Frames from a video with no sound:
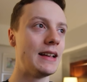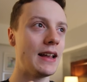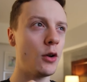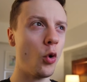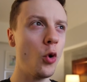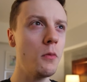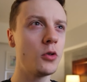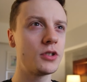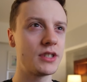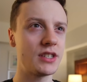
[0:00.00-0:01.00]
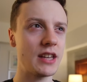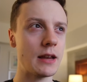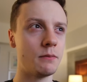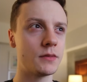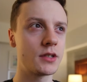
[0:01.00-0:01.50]
it almost
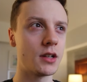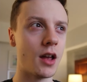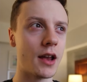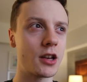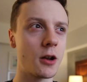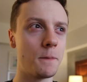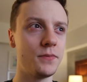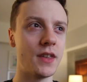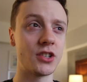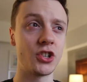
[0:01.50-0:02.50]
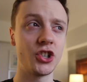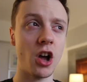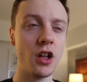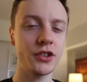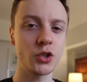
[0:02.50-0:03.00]
seems like there's a
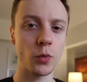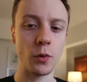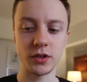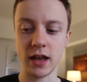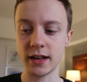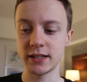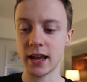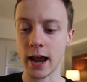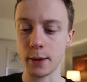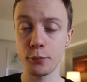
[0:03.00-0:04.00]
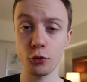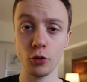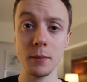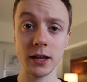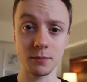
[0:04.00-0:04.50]
chance we would get a
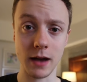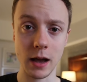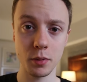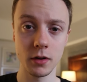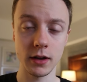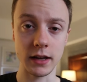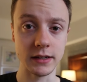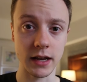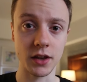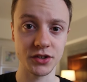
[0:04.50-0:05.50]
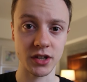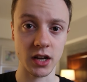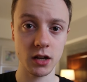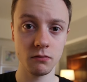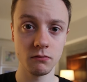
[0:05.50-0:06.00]
Primis map in
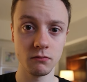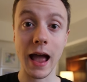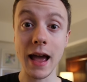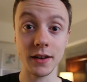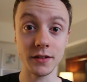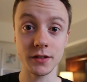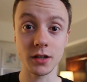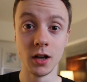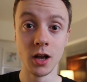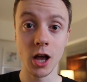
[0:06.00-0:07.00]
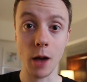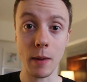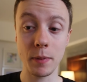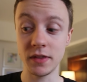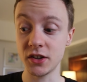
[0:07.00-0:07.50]
DLC, and a
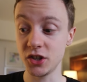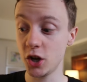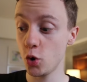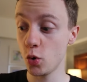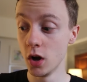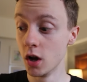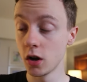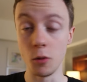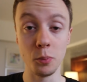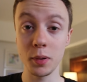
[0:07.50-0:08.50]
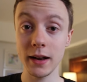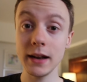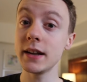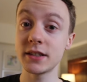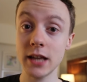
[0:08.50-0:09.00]
map in this new,
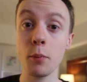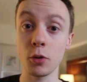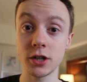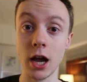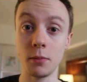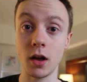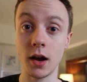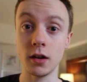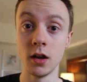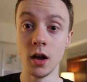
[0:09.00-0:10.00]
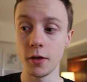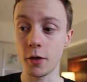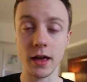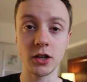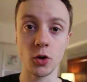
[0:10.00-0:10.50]
completely separate timeline that
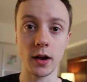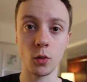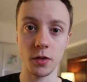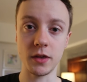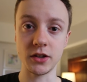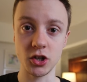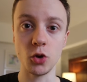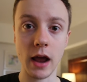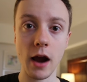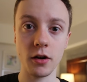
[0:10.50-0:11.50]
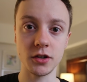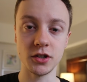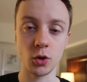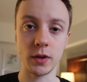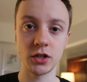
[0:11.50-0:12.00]
they're doing with these new
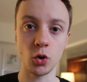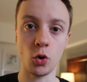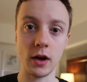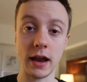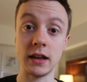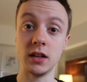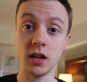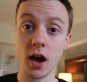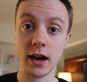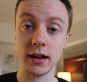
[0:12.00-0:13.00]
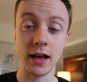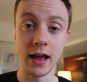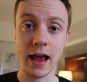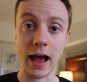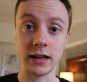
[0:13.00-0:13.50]
characters that we saw in Nine
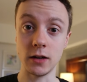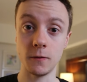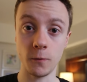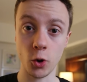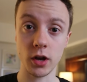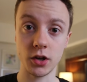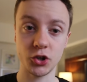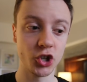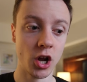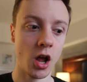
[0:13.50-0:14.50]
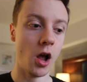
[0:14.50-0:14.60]
and in Voyage.